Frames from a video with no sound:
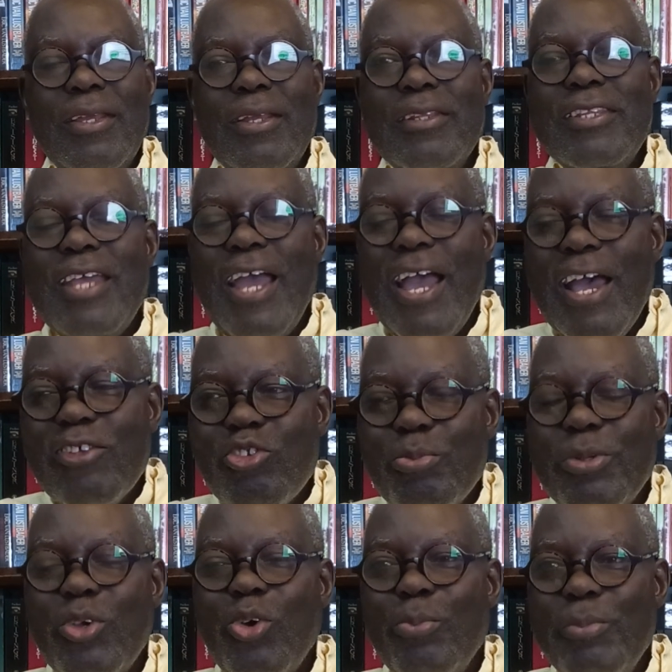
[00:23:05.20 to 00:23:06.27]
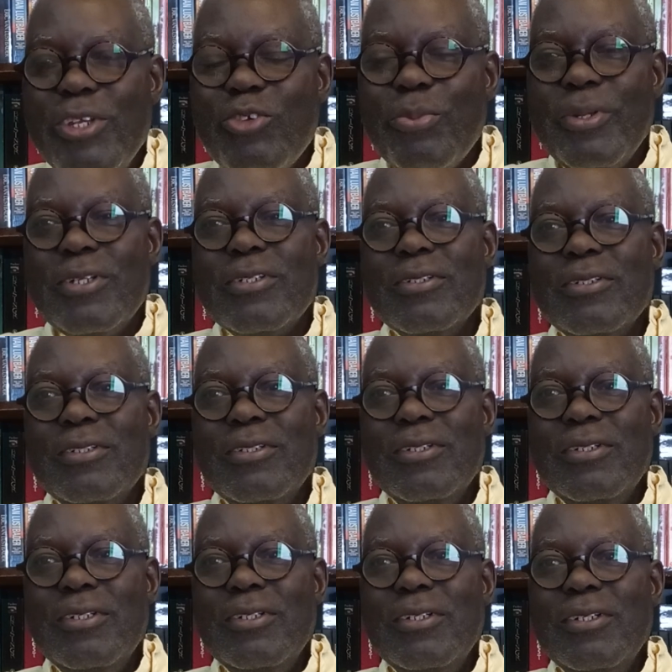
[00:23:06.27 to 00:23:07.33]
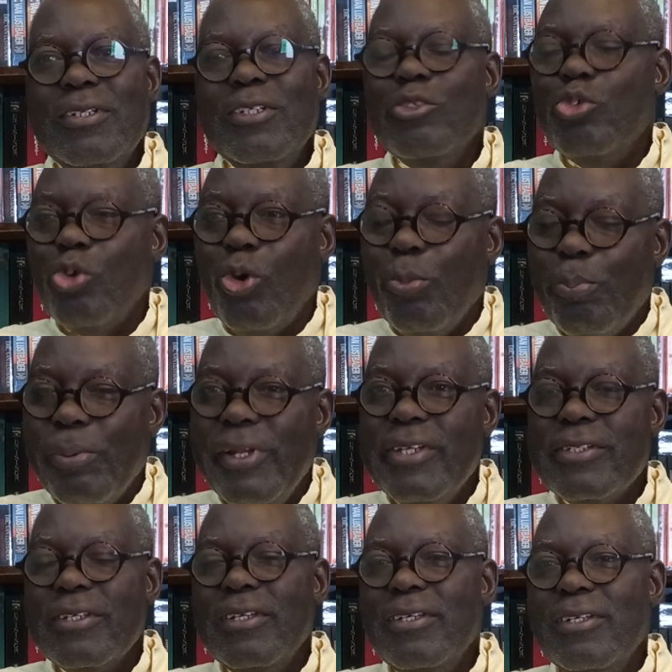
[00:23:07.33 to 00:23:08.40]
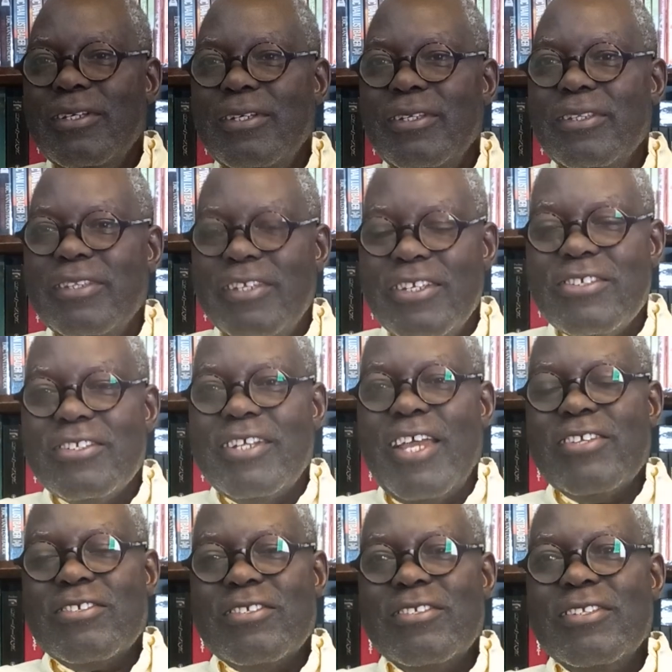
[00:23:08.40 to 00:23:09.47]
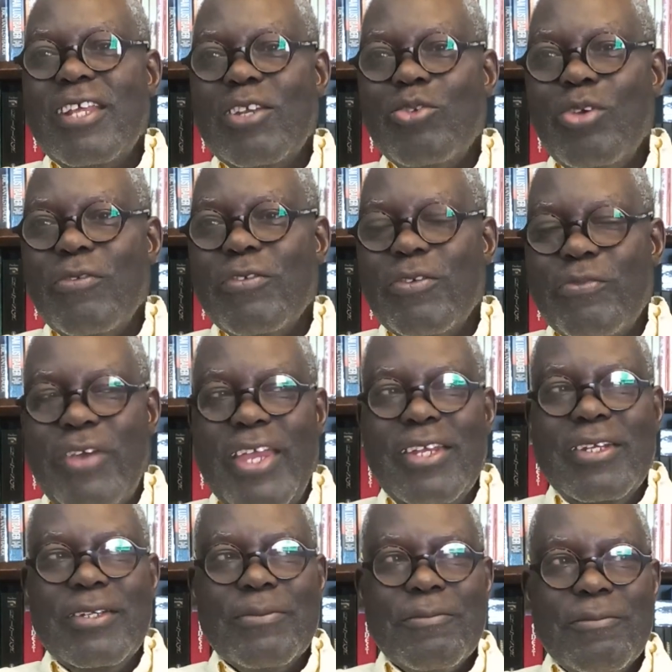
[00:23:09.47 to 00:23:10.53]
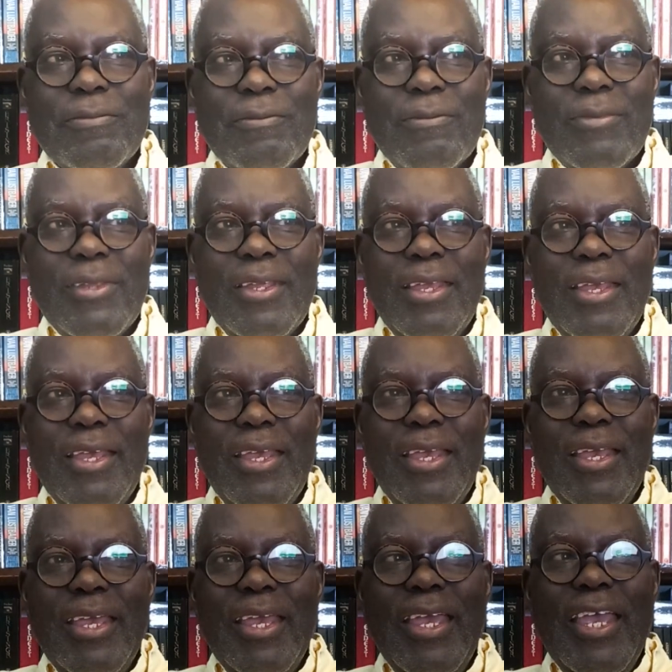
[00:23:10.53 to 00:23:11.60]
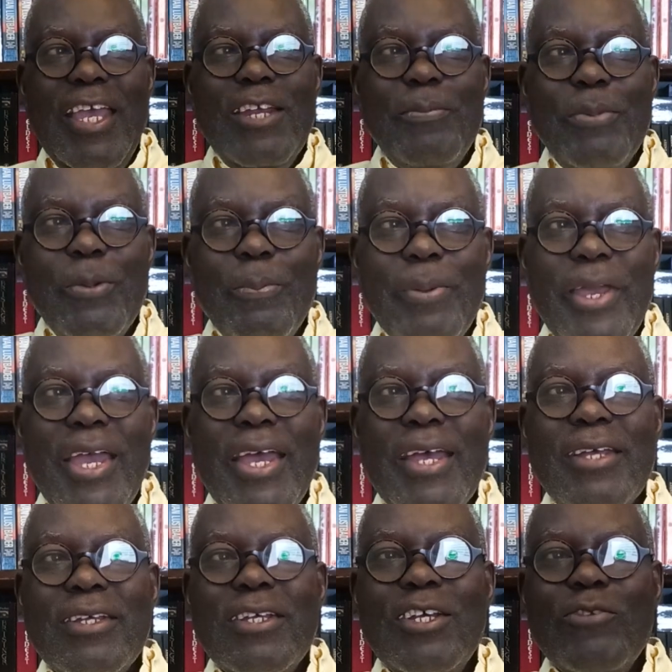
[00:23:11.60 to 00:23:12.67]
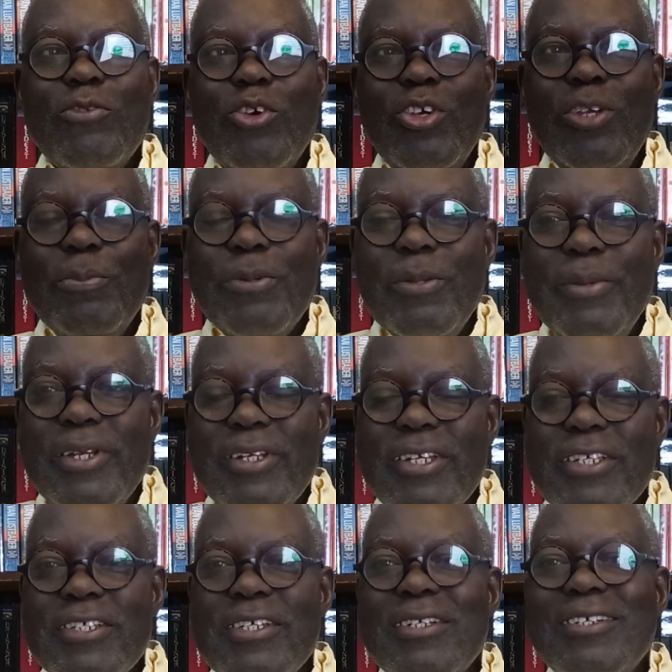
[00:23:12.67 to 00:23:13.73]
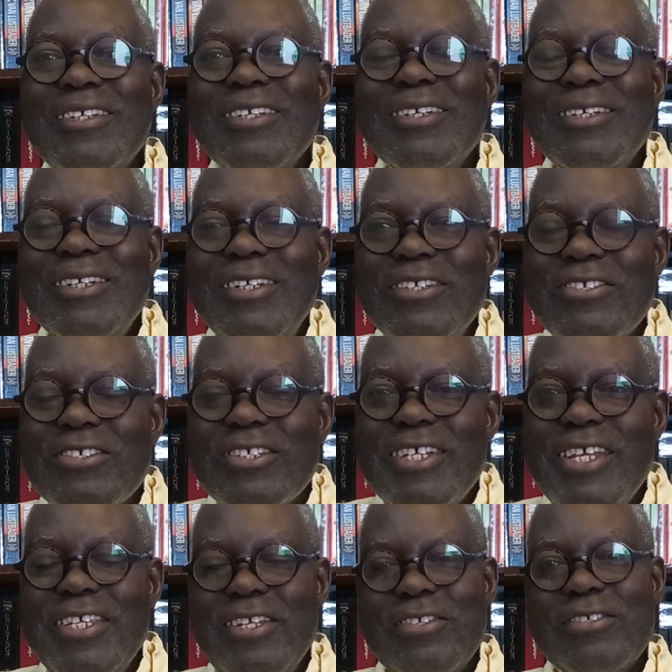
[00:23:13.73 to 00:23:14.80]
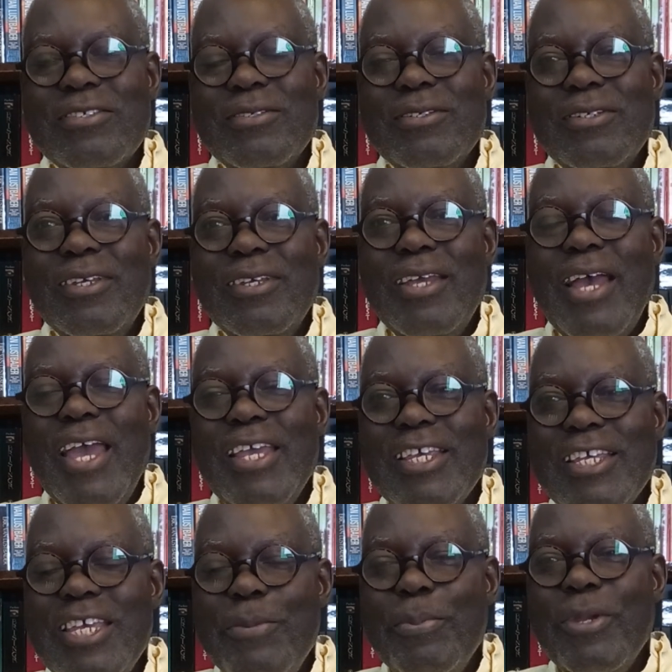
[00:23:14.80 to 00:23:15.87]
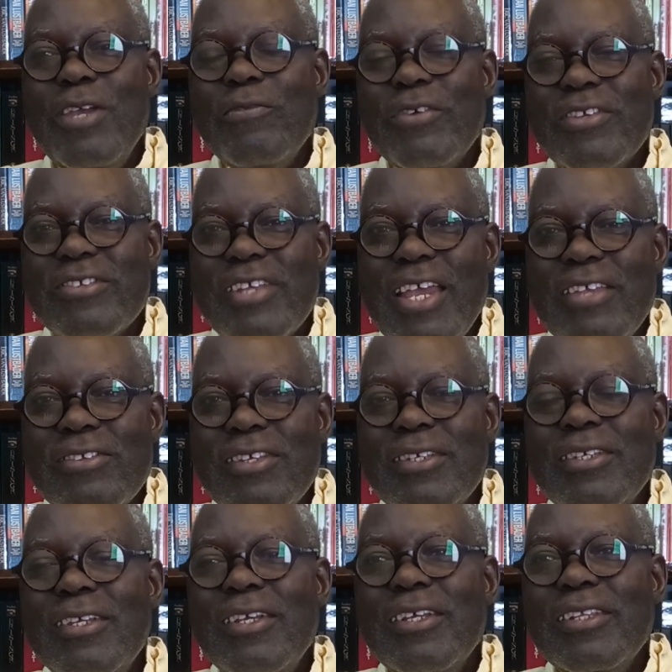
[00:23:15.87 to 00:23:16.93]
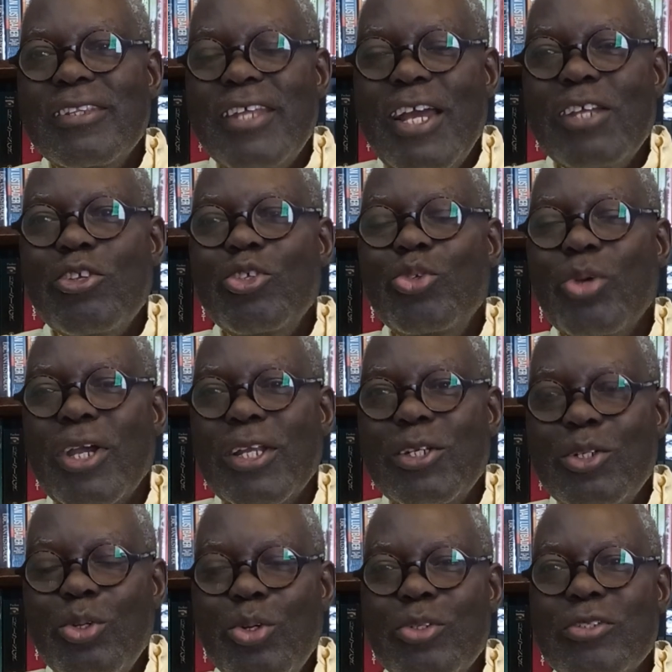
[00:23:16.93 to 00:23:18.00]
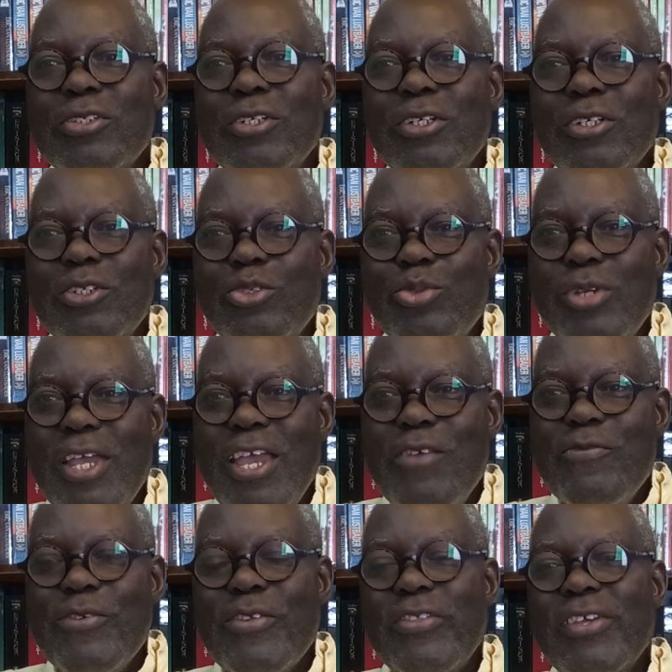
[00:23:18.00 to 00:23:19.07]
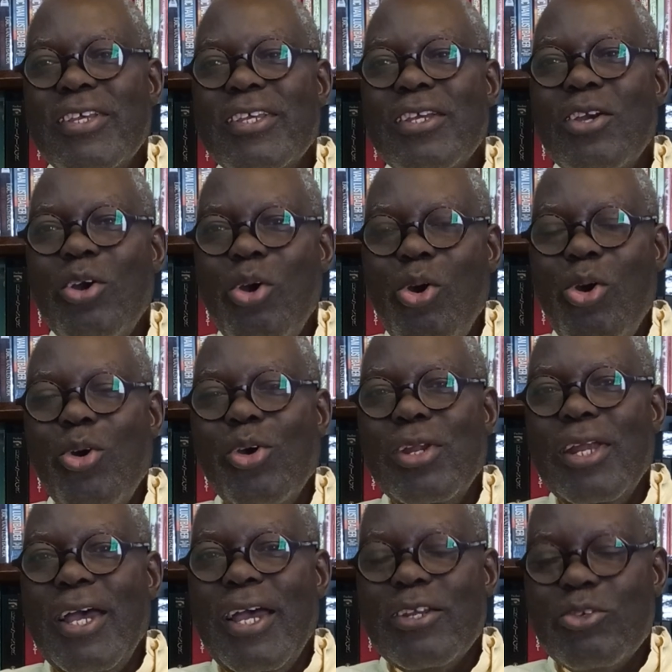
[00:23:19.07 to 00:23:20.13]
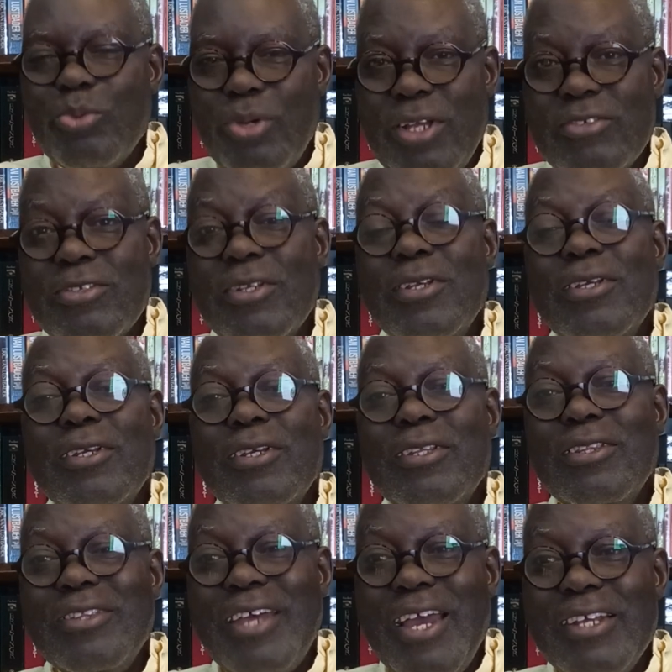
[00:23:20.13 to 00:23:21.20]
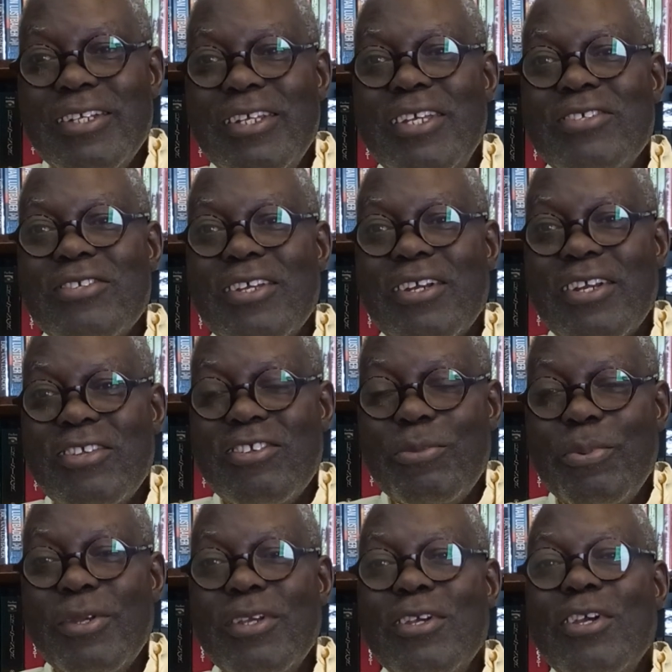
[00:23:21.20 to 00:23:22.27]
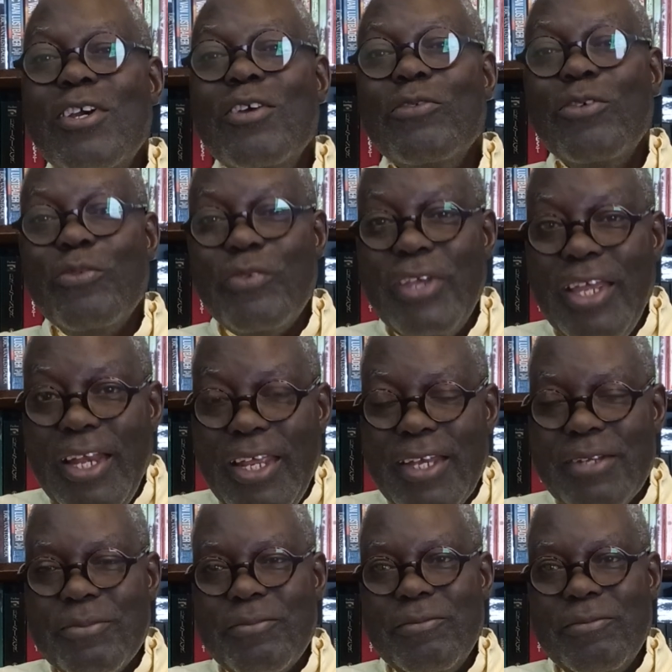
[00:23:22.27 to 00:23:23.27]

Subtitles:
there has to be commitment to complete these tasks that you have defined, and prepare for implementation in stages. I keep emphasizing that you cannot do everything all at once. That is a recipe for failure